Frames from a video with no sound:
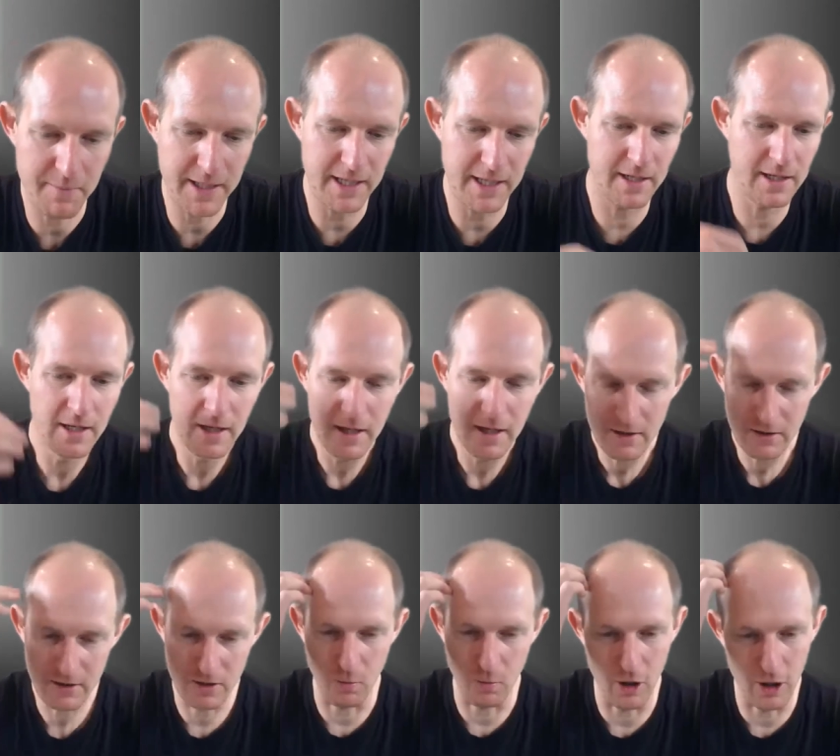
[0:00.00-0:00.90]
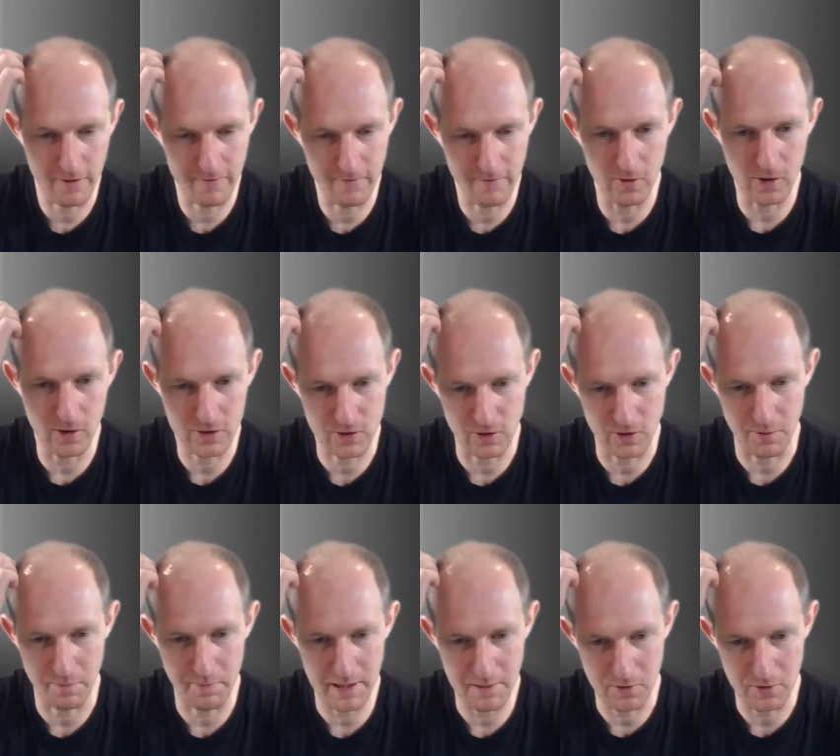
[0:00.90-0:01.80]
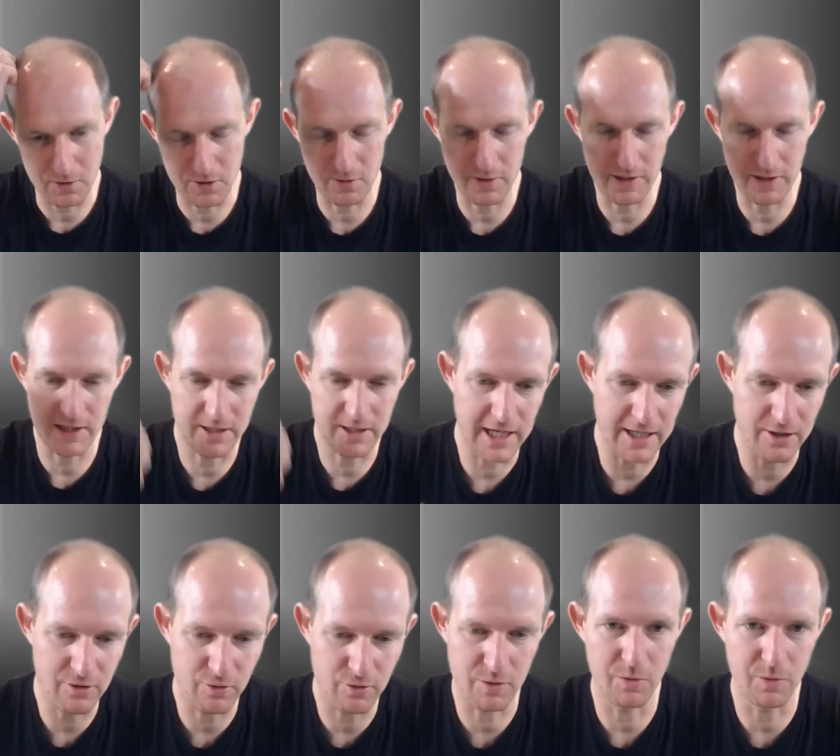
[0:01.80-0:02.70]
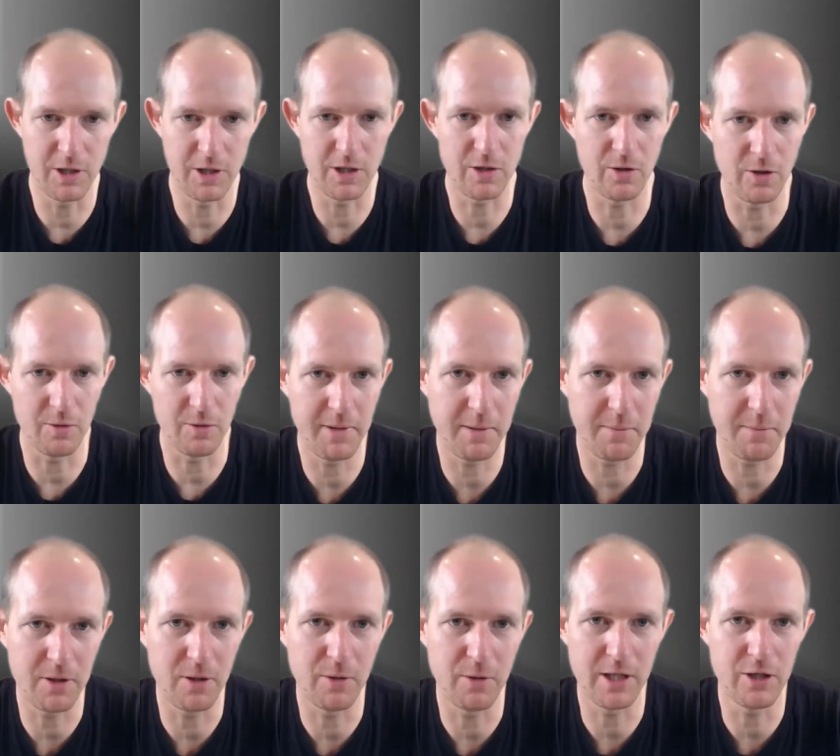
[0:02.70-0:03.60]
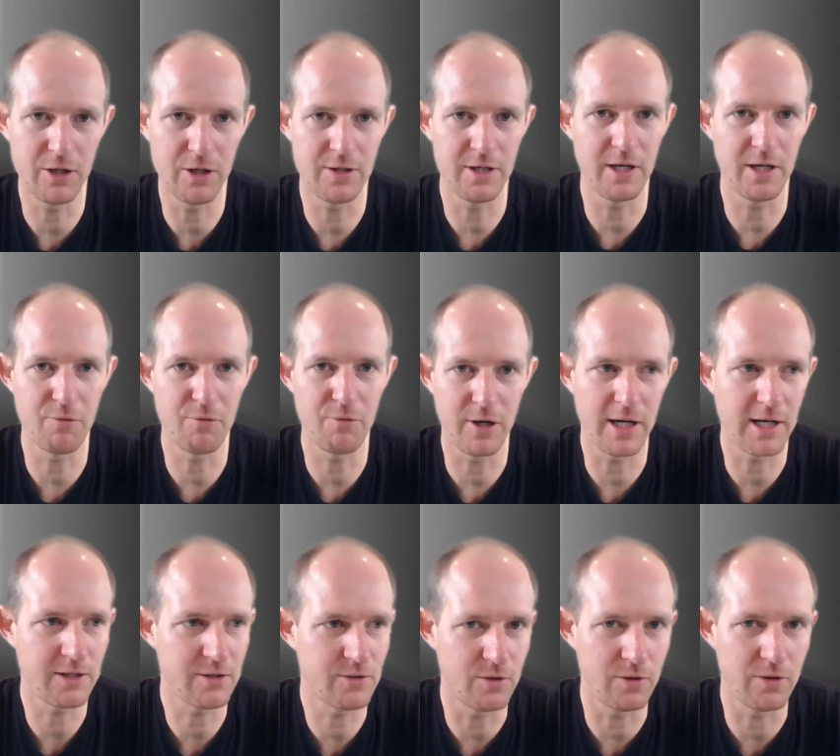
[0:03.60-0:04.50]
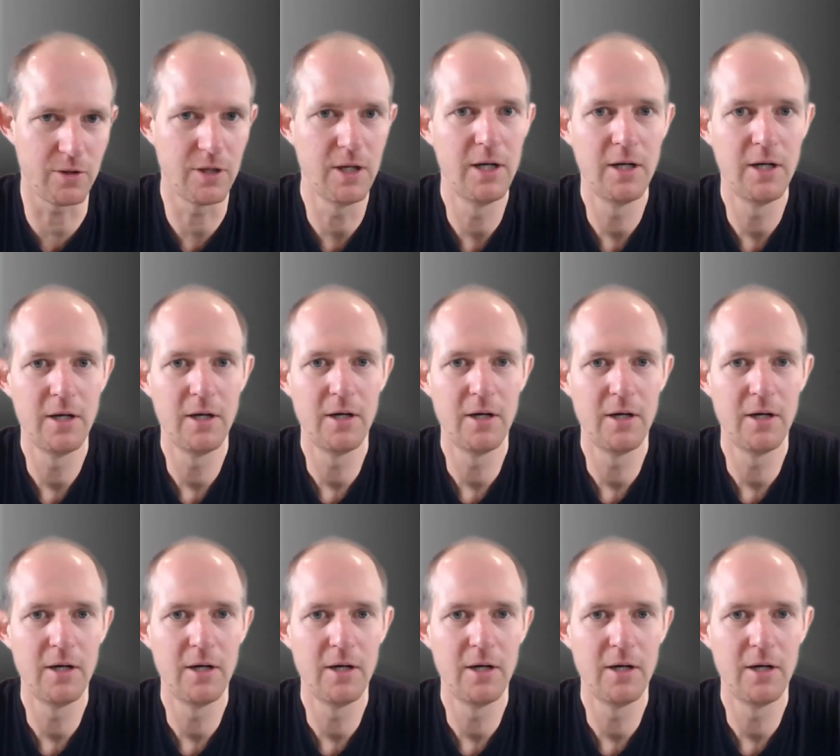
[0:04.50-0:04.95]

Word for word: I mean the workforce or the people doing the dangerous work or the people who are using your products or